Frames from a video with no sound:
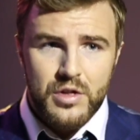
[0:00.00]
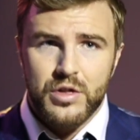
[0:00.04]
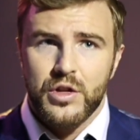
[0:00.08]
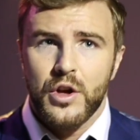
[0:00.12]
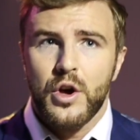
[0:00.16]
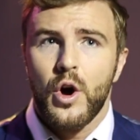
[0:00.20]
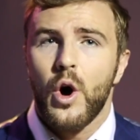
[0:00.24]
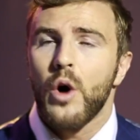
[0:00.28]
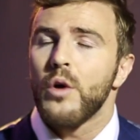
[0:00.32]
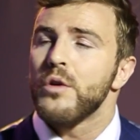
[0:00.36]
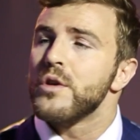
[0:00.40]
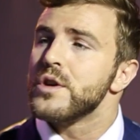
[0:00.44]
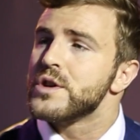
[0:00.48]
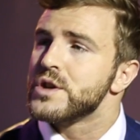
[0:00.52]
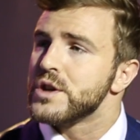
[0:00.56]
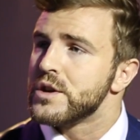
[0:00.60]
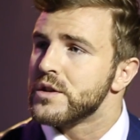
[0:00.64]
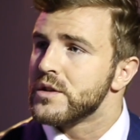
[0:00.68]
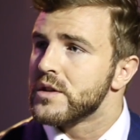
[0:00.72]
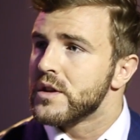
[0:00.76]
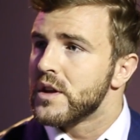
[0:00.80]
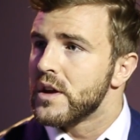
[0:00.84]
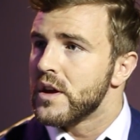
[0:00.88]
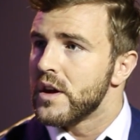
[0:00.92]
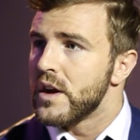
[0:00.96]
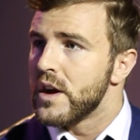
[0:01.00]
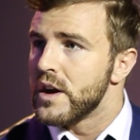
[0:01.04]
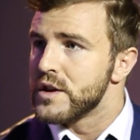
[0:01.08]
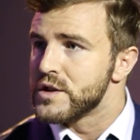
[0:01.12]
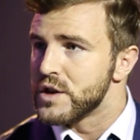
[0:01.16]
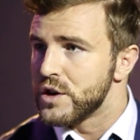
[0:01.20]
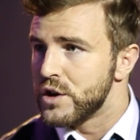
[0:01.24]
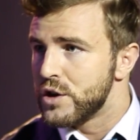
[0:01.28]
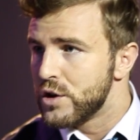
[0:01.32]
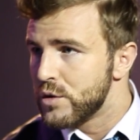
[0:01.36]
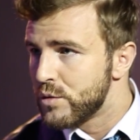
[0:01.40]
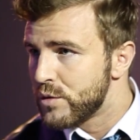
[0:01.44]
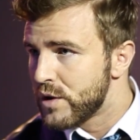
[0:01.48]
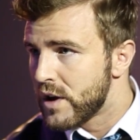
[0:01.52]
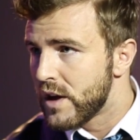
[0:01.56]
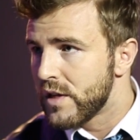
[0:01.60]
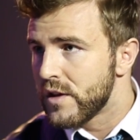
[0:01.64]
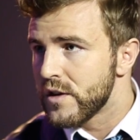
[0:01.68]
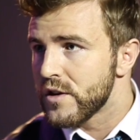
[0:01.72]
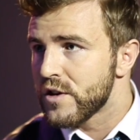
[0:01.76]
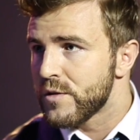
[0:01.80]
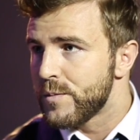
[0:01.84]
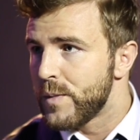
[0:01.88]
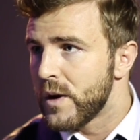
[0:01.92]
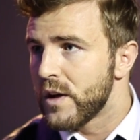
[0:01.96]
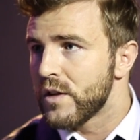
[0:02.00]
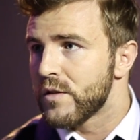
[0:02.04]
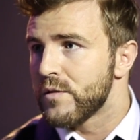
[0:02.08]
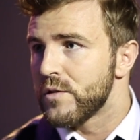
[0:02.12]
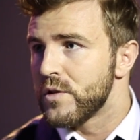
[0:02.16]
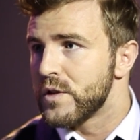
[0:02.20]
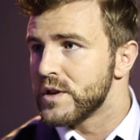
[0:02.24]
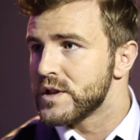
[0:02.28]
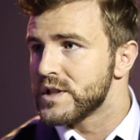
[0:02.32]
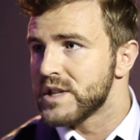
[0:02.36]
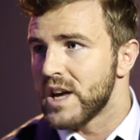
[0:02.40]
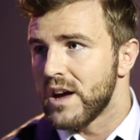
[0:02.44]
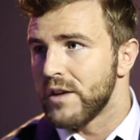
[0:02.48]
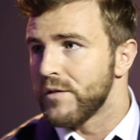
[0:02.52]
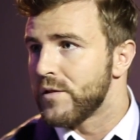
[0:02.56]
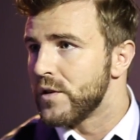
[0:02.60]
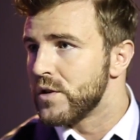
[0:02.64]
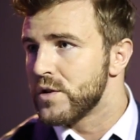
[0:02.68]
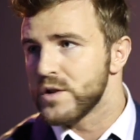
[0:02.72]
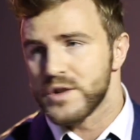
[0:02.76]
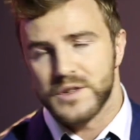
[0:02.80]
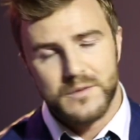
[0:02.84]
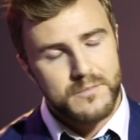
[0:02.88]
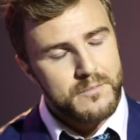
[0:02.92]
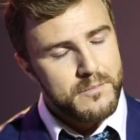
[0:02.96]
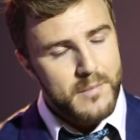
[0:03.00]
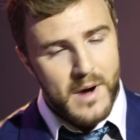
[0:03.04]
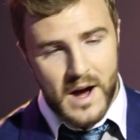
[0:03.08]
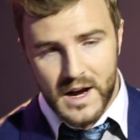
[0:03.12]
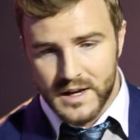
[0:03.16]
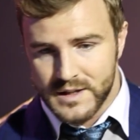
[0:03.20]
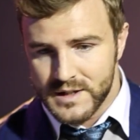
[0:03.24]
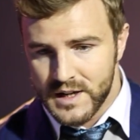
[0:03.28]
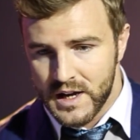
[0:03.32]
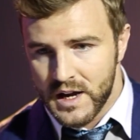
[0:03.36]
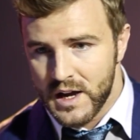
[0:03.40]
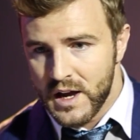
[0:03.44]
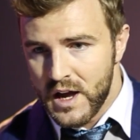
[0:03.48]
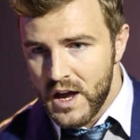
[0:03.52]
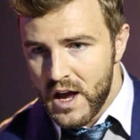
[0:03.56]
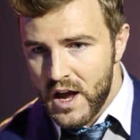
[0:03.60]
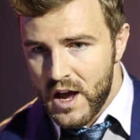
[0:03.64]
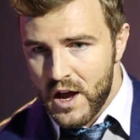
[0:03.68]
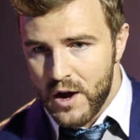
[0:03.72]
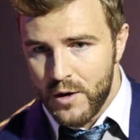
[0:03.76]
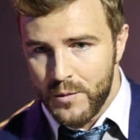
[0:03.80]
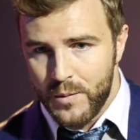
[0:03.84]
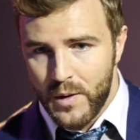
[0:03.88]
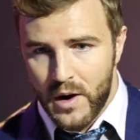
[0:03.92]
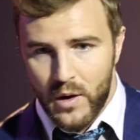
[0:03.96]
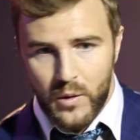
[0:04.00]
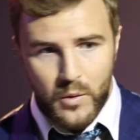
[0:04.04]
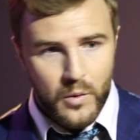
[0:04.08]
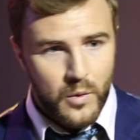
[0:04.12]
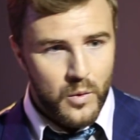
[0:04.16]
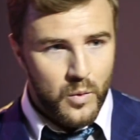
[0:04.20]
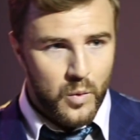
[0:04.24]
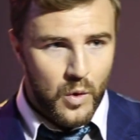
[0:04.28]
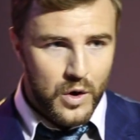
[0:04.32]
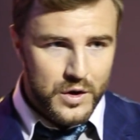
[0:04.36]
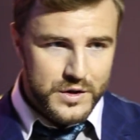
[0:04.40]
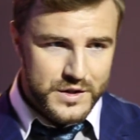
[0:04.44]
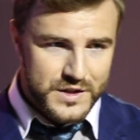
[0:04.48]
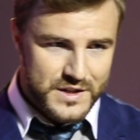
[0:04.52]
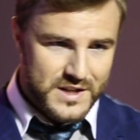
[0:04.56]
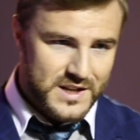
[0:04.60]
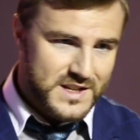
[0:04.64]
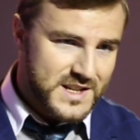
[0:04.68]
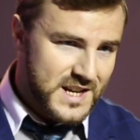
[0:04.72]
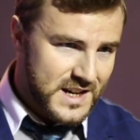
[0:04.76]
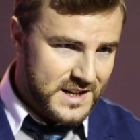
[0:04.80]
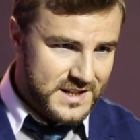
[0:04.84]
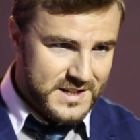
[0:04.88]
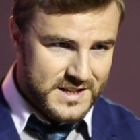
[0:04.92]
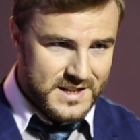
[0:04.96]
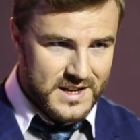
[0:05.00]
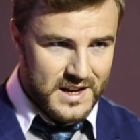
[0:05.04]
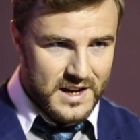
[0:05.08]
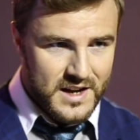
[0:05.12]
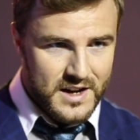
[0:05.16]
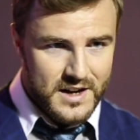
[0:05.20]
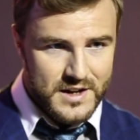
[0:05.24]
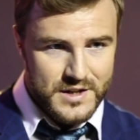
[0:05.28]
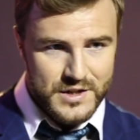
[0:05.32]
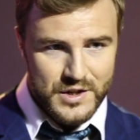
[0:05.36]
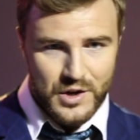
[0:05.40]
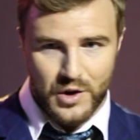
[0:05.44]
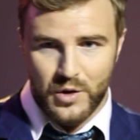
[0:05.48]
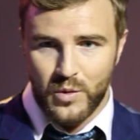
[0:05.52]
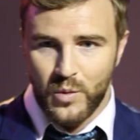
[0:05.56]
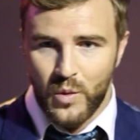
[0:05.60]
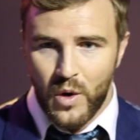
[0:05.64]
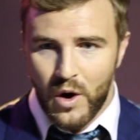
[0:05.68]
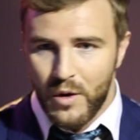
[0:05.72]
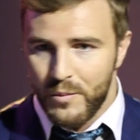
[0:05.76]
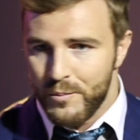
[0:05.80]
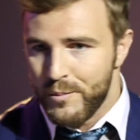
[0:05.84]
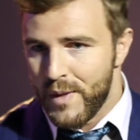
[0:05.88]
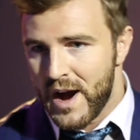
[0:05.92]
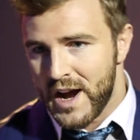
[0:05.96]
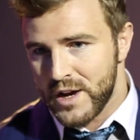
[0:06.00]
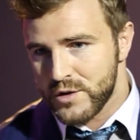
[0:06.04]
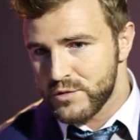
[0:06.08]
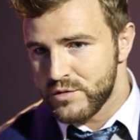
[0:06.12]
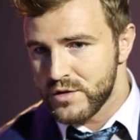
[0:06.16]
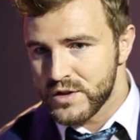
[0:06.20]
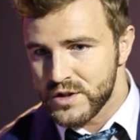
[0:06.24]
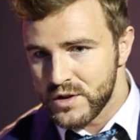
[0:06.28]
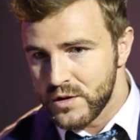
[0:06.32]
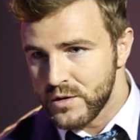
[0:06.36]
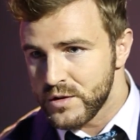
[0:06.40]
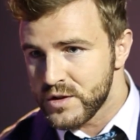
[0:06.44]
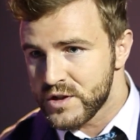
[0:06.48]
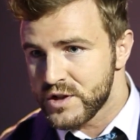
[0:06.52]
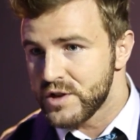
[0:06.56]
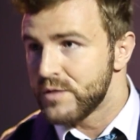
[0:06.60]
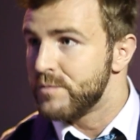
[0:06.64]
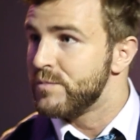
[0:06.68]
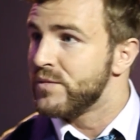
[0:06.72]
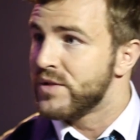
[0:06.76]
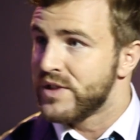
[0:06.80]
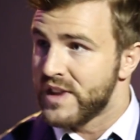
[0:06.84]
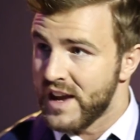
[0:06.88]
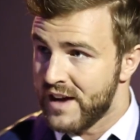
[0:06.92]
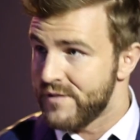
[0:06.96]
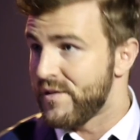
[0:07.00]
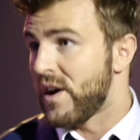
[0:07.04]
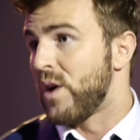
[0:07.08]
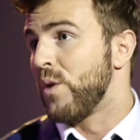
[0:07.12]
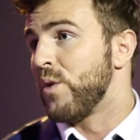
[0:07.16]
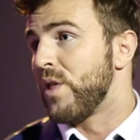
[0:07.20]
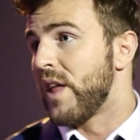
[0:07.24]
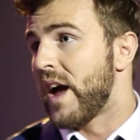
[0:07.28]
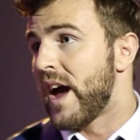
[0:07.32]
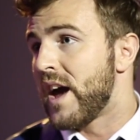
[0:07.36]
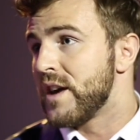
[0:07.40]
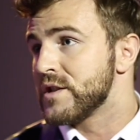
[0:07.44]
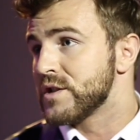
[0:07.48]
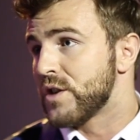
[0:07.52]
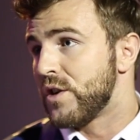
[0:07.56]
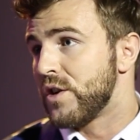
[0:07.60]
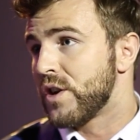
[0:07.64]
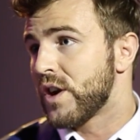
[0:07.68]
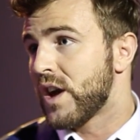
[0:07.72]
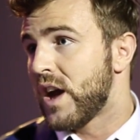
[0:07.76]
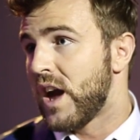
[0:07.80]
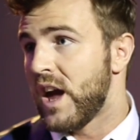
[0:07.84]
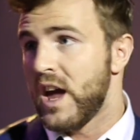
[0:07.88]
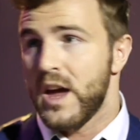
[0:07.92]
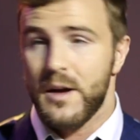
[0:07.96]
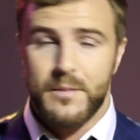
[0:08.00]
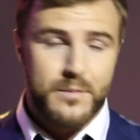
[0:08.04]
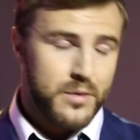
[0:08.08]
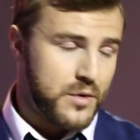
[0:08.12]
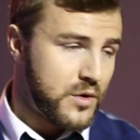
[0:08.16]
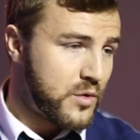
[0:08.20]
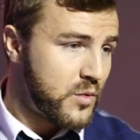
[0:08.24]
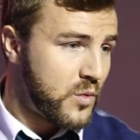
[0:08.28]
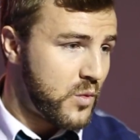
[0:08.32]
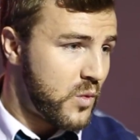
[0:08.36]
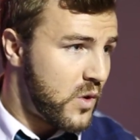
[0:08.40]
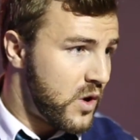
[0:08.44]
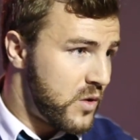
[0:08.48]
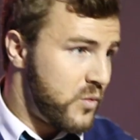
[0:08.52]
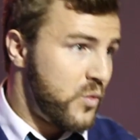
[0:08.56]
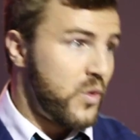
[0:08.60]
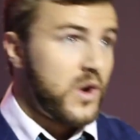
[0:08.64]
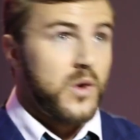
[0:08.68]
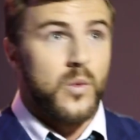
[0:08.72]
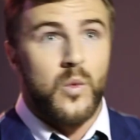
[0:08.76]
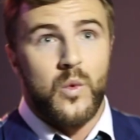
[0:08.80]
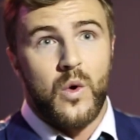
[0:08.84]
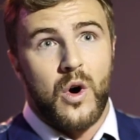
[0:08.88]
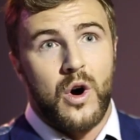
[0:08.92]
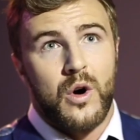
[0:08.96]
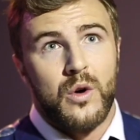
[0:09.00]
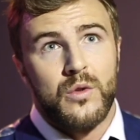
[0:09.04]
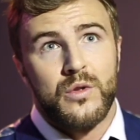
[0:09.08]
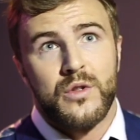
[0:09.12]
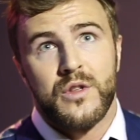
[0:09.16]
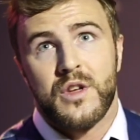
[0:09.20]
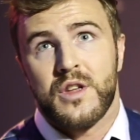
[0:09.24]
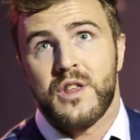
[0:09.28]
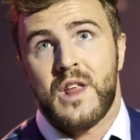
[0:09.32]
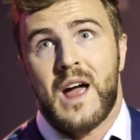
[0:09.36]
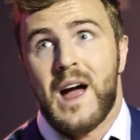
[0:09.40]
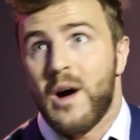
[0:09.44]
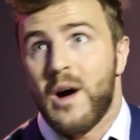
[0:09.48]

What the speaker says: The Origin is a unit that speaks for itself. It doesn't matter about what statistics or what match results some div out there is going to keep, or when we won and